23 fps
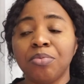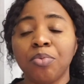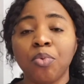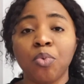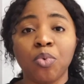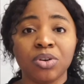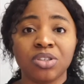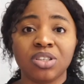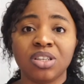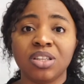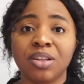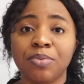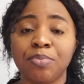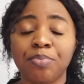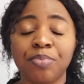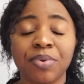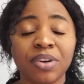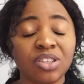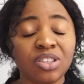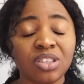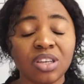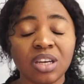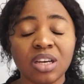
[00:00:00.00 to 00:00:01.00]
washing a
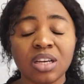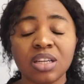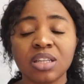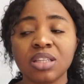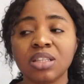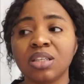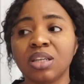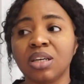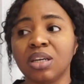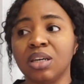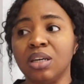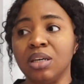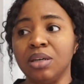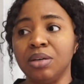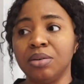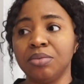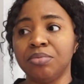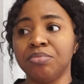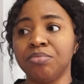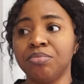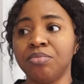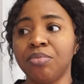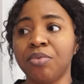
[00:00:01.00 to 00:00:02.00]
patient,
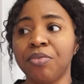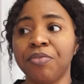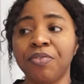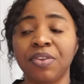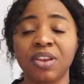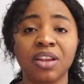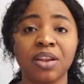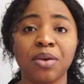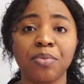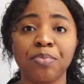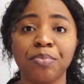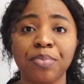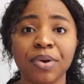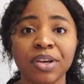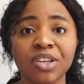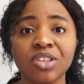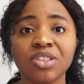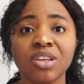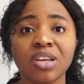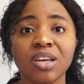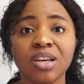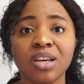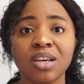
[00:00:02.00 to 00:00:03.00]
feeding a
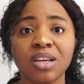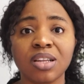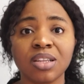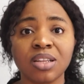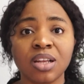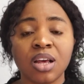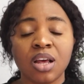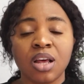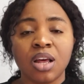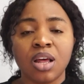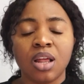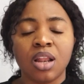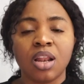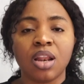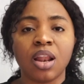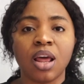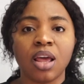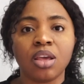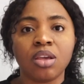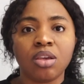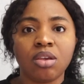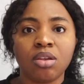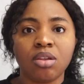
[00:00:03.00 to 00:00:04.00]
patient,
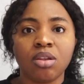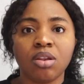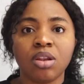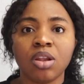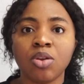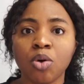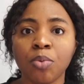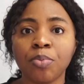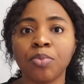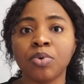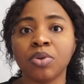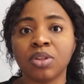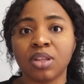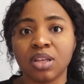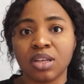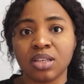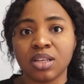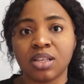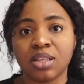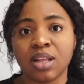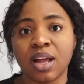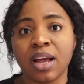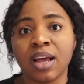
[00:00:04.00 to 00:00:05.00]
like the normal
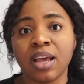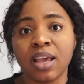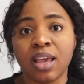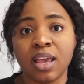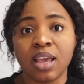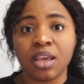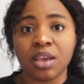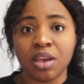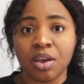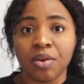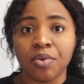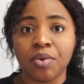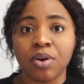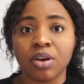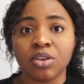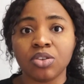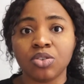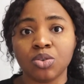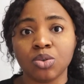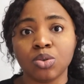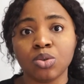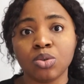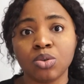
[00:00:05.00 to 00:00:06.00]
things that a carer
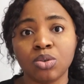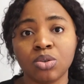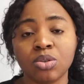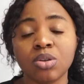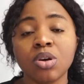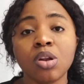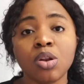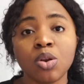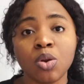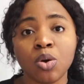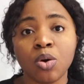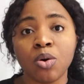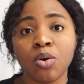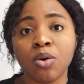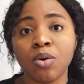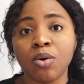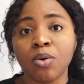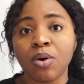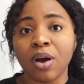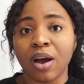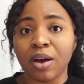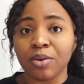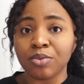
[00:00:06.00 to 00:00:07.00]
should know
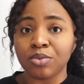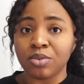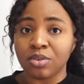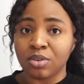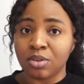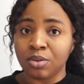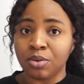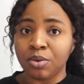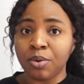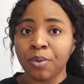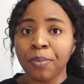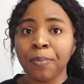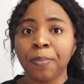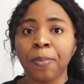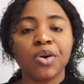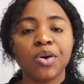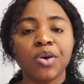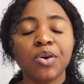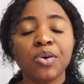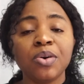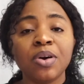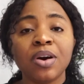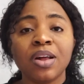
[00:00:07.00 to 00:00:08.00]
how to do.
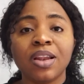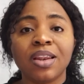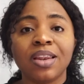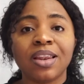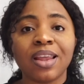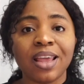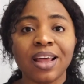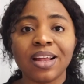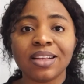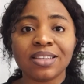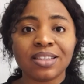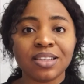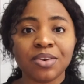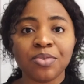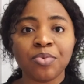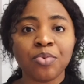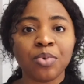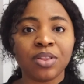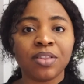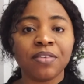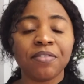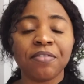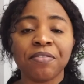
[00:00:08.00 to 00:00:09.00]
Liaising
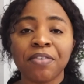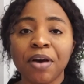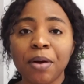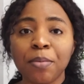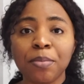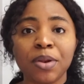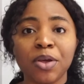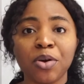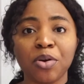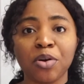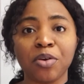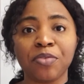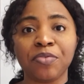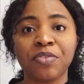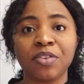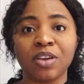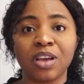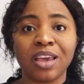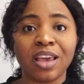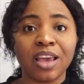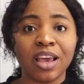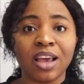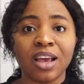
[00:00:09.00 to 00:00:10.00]
with the family of the
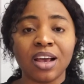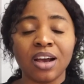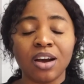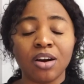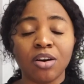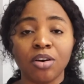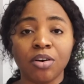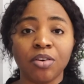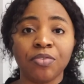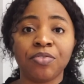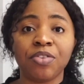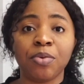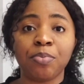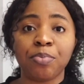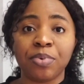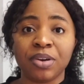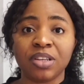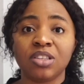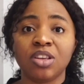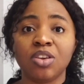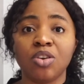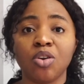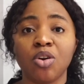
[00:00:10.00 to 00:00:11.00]

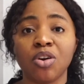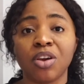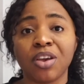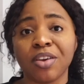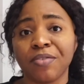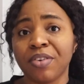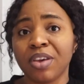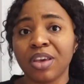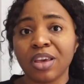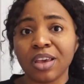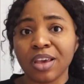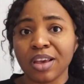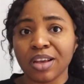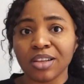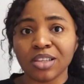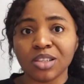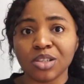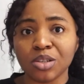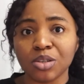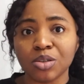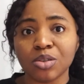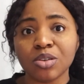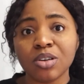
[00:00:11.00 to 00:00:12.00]
person you're giving care
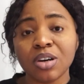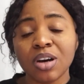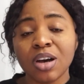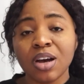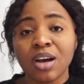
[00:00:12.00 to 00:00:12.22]
to,